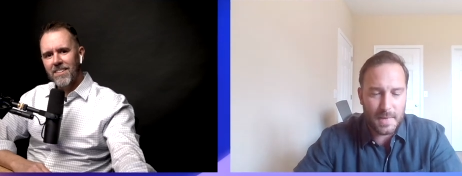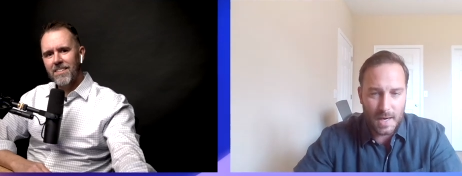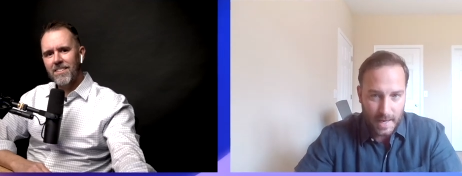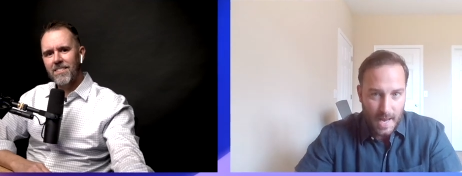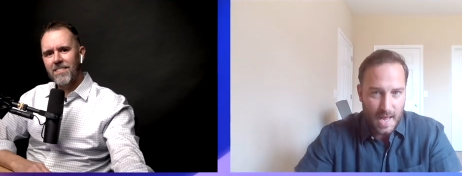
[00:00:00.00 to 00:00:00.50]
Speaker 1: the
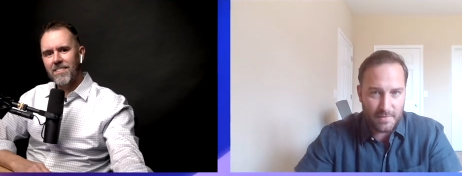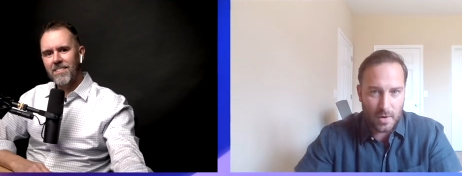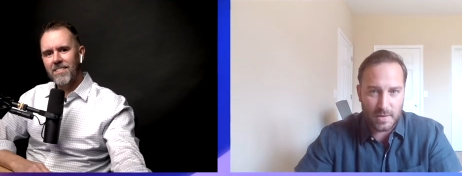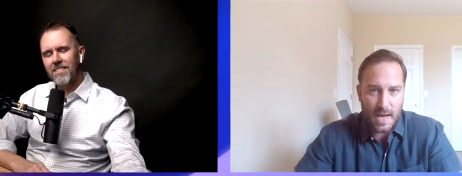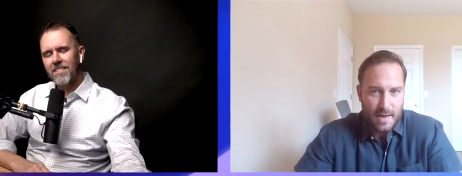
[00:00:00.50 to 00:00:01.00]
like i have a
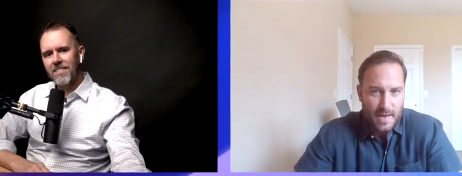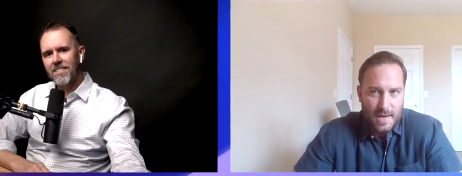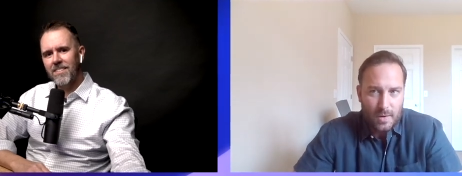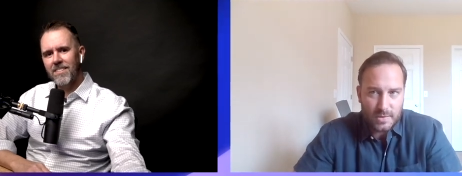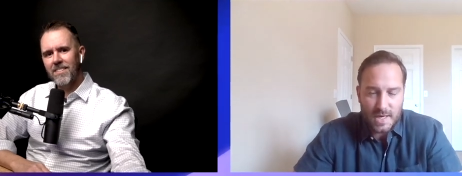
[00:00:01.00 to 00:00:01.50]
whole i
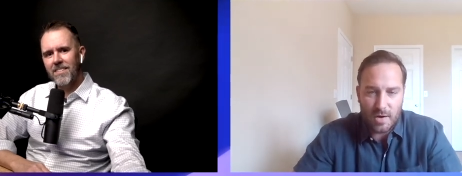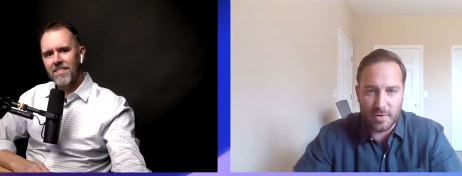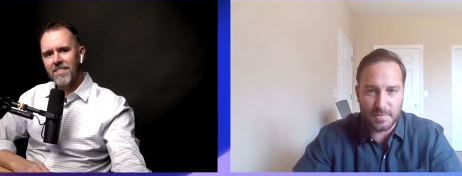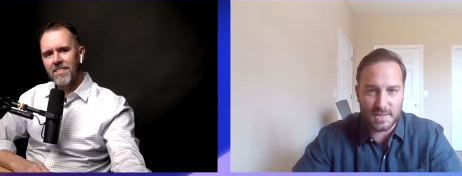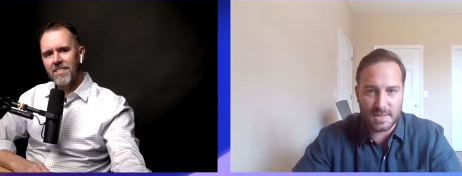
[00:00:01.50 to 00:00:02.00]
had hotel
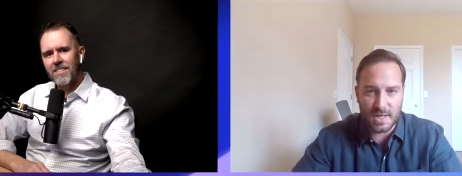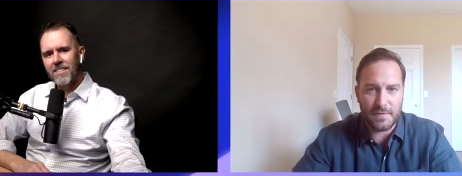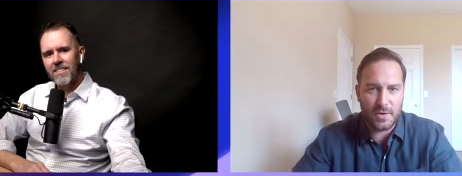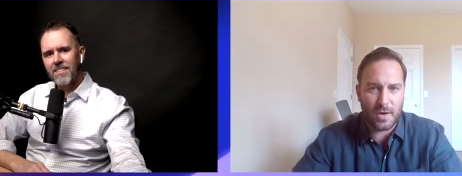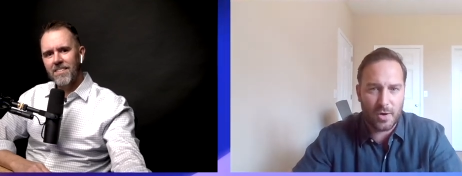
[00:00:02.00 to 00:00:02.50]
rooms and
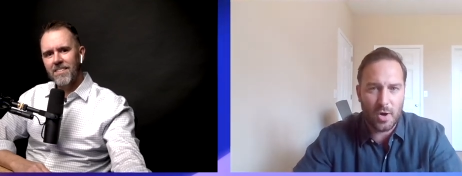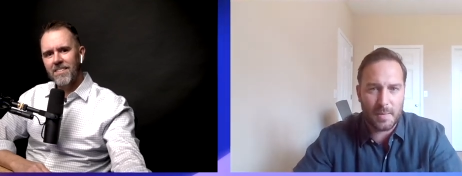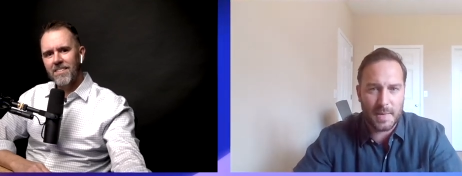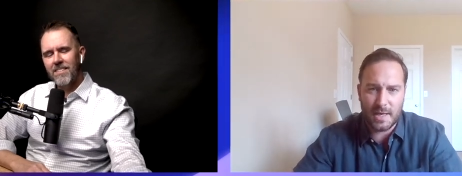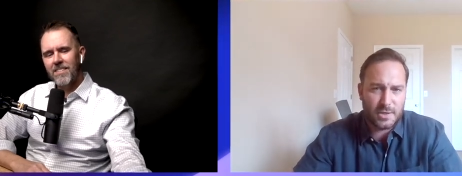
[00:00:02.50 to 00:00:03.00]
stuff and you can cook
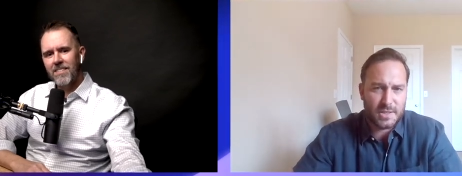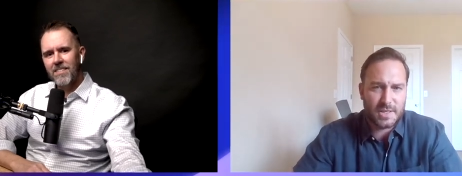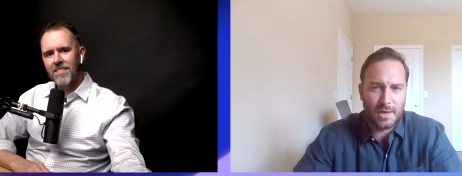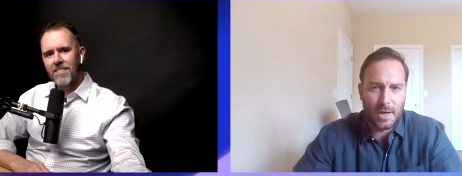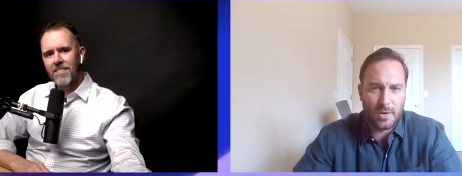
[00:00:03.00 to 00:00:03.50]
them in there
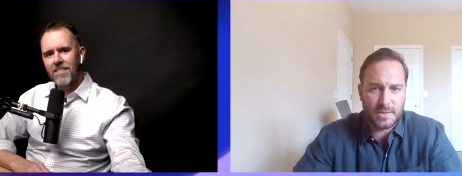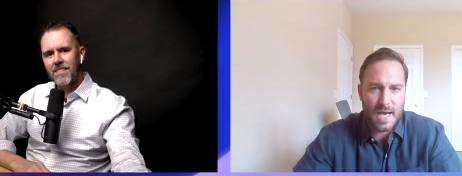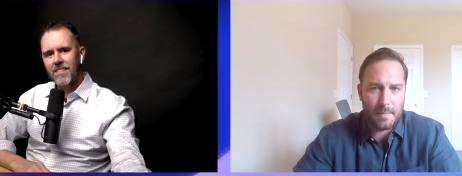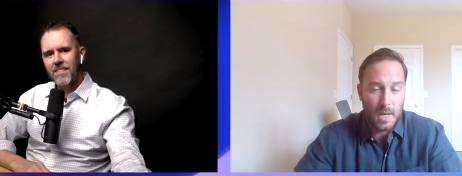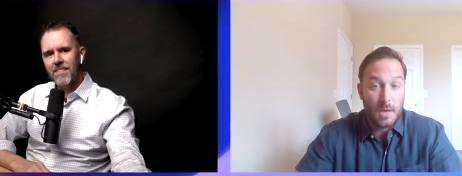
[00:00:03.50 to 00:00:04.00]
just at a low
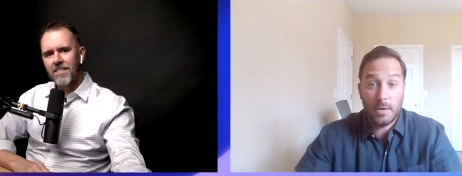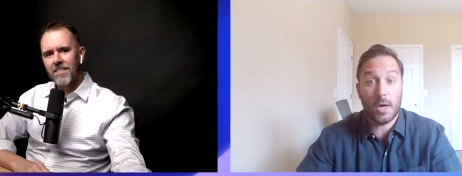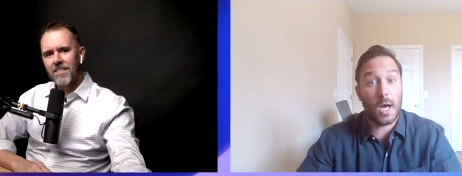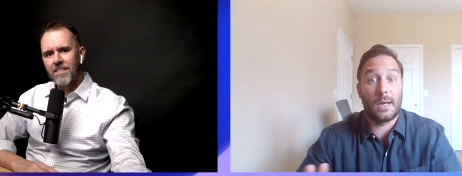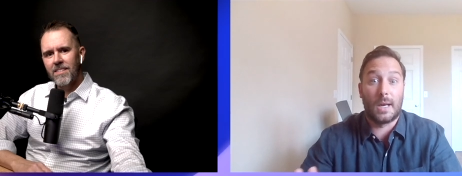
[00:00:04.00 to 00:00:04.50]
temp
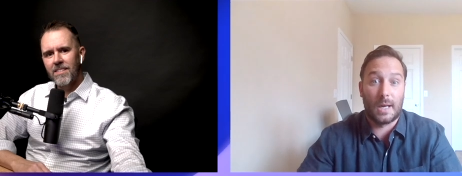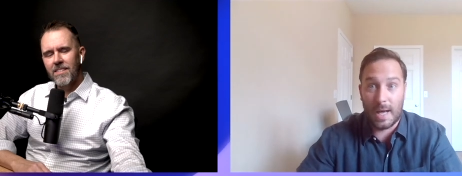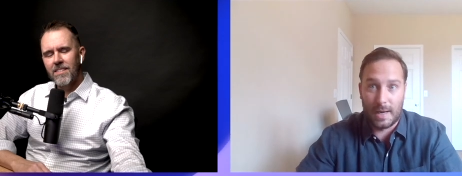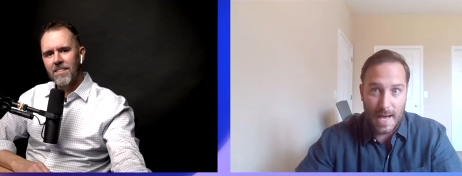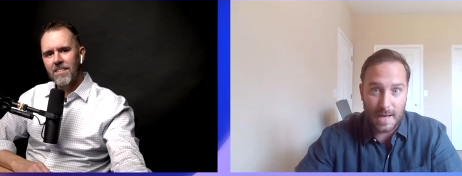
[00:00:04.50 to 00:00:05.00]
you're not
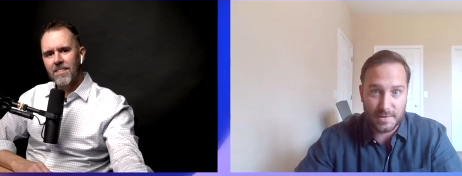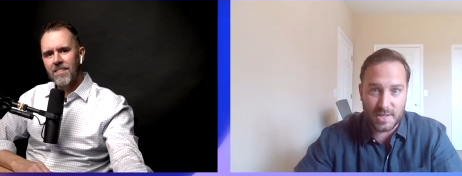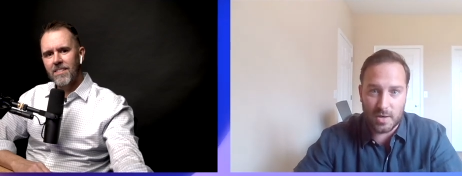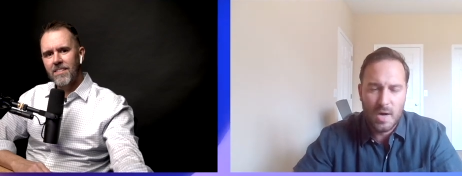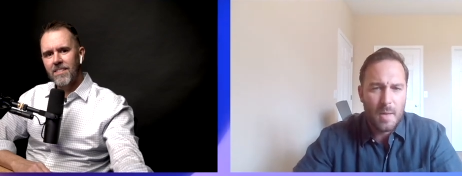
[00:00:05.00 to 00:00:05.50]
allowed
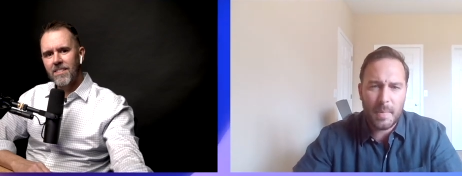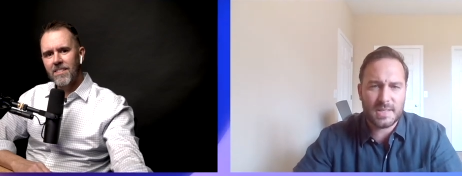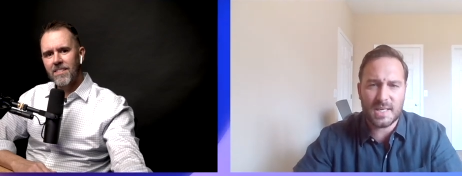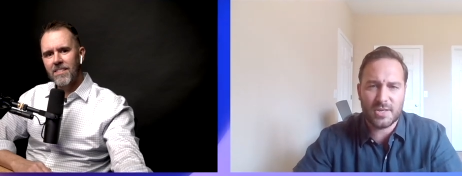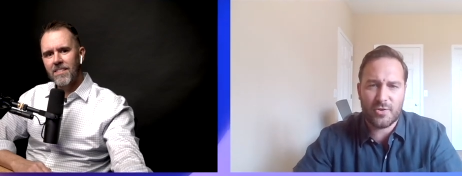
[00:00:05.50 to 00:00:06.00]
to but
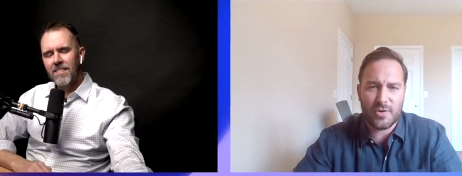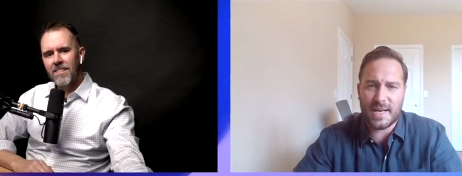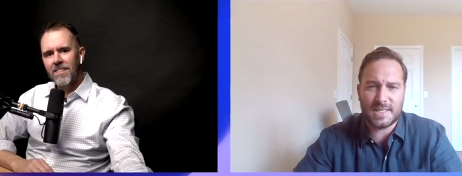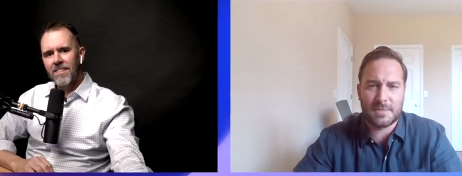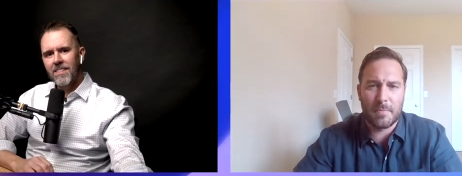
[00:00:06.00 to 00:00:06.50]
it doesn't
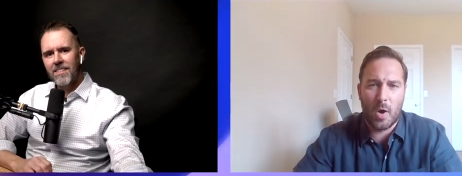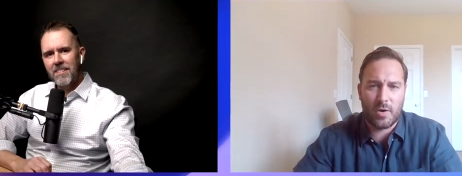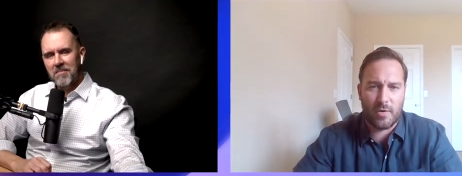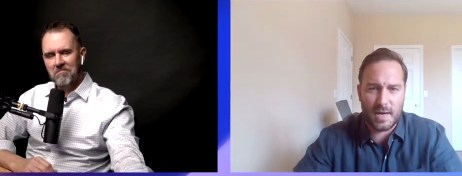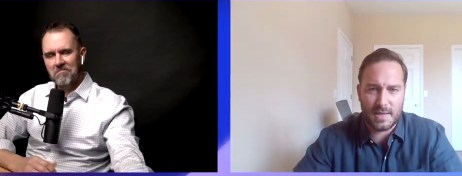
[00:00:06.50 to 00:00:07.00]
create
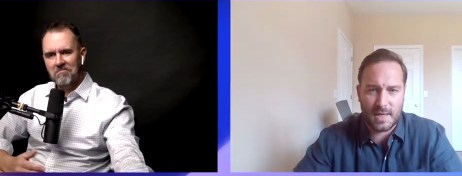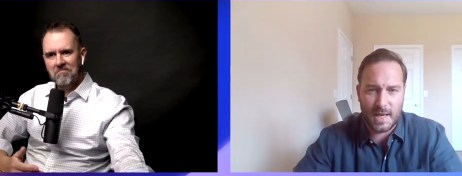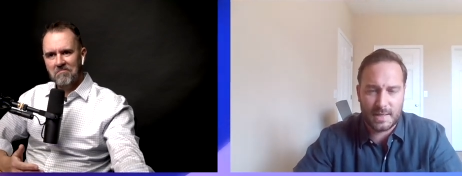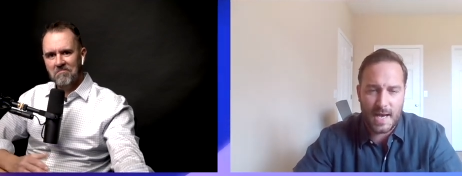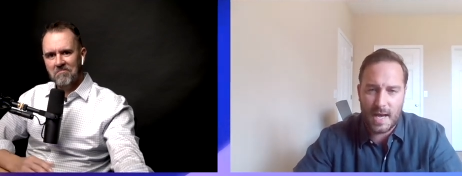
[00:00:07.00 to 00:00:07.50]
smoke or anything
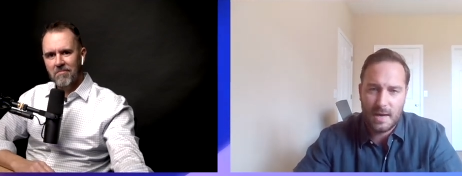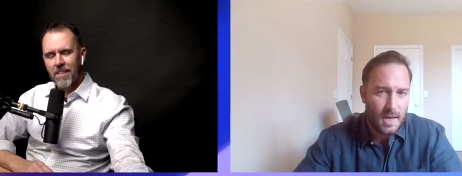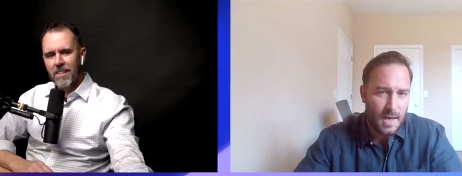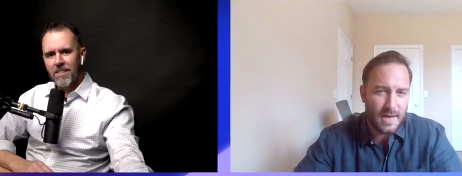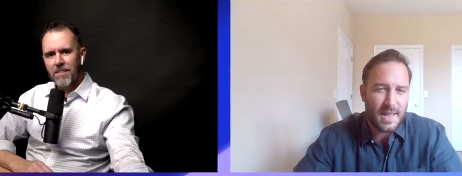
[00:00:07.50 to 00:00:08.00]
like that
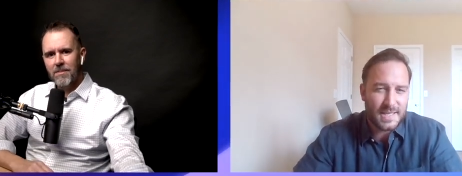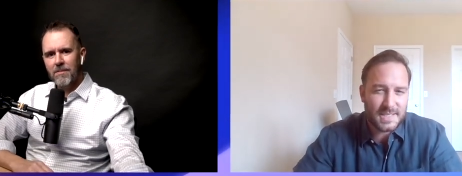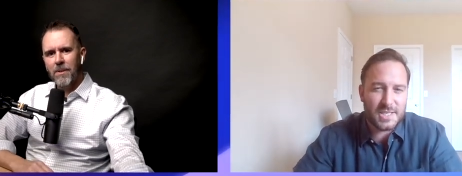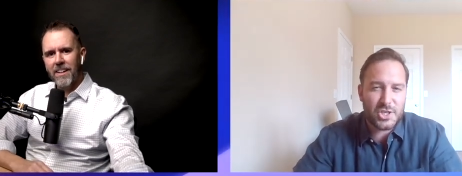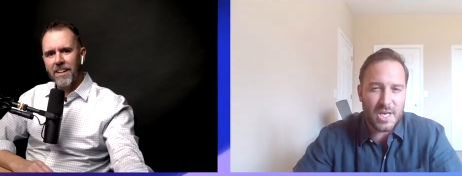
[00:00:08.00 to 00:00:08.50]
and
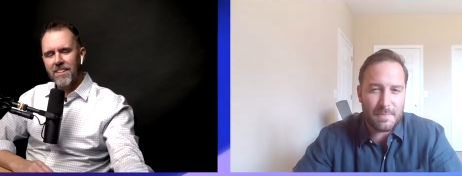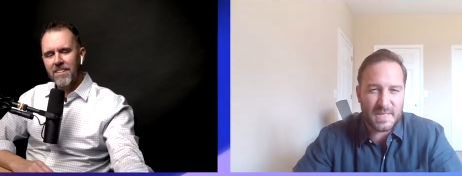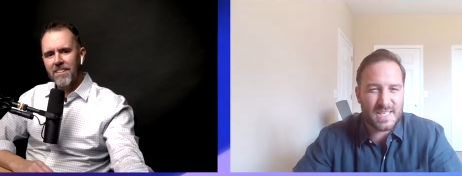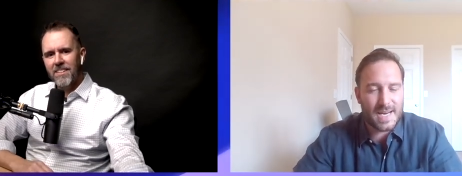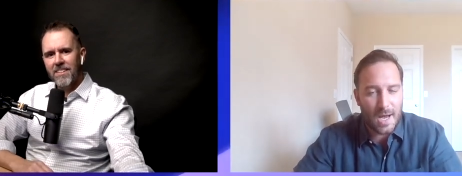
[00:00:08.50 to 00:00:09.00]
that's the right.
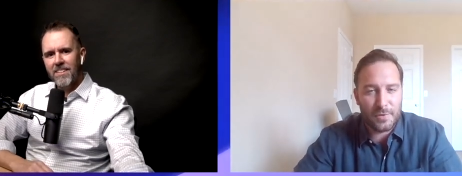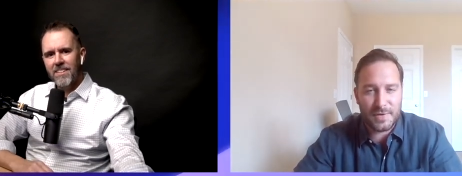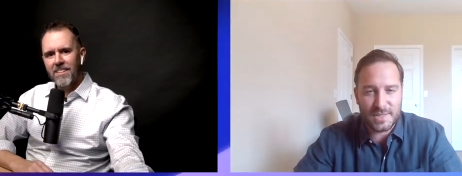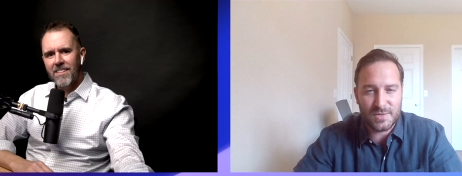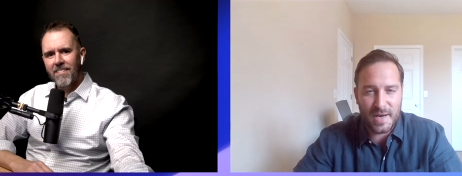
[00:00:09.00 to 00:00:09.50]
cheapest and
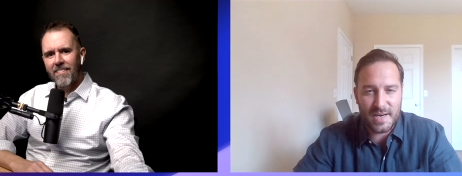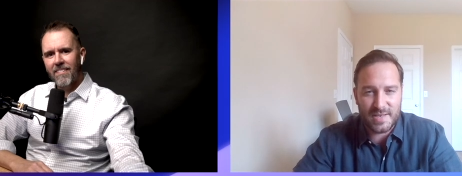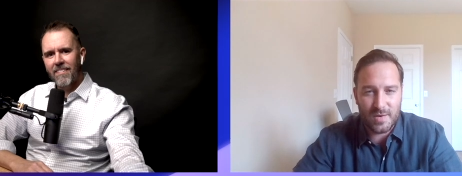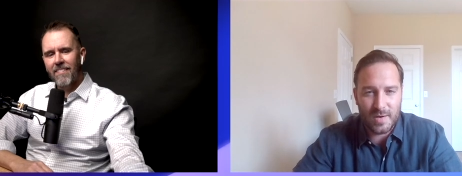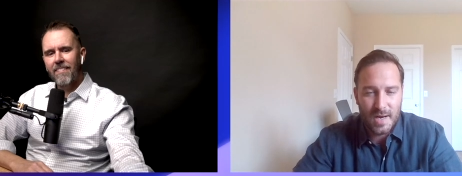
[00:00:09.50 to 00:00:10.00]
healthiest way to
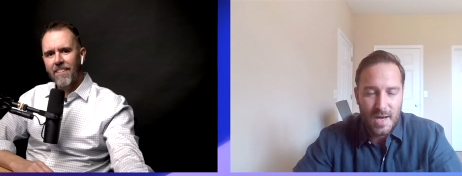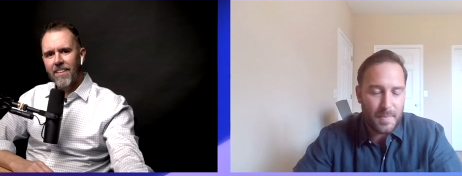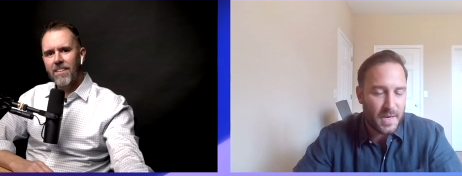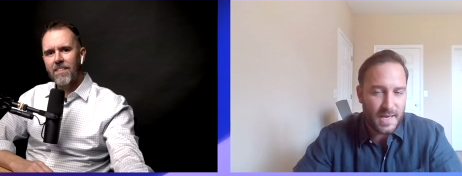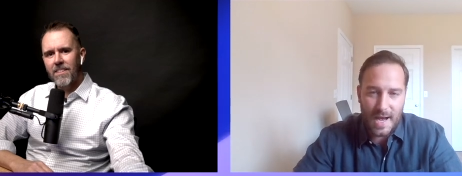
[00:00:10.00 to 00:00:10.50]
do it
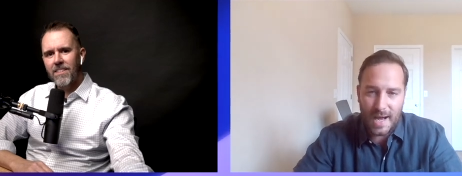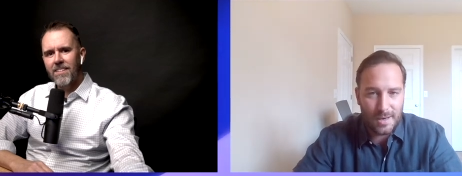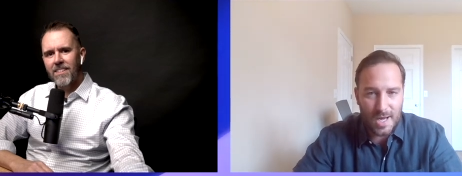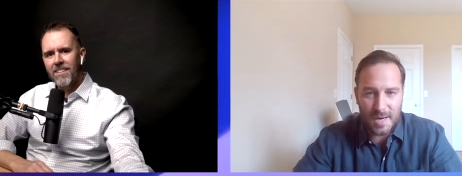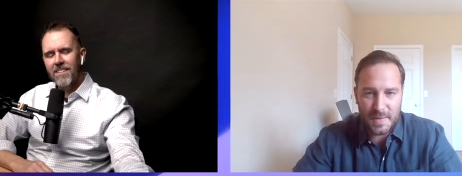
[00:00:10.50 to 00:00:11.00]
but yeah a
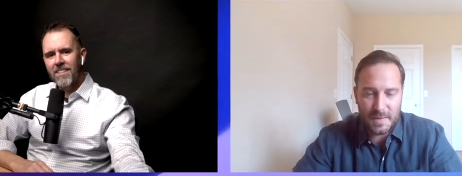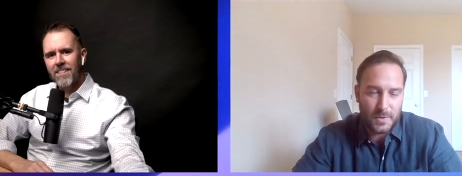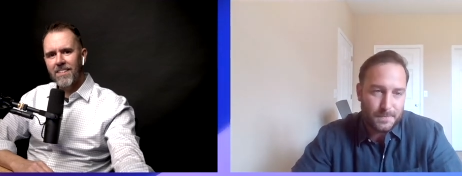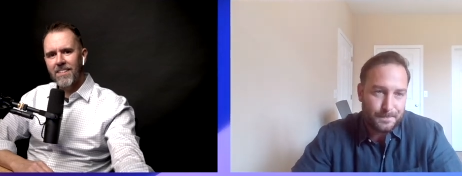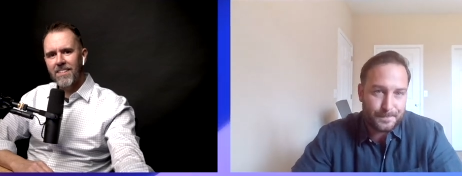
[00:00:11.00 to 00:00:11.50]
lot of
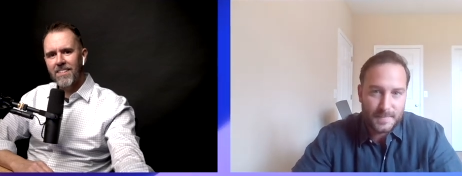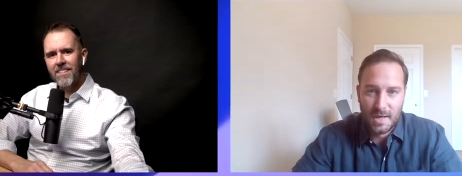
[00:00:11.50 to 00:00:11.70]
people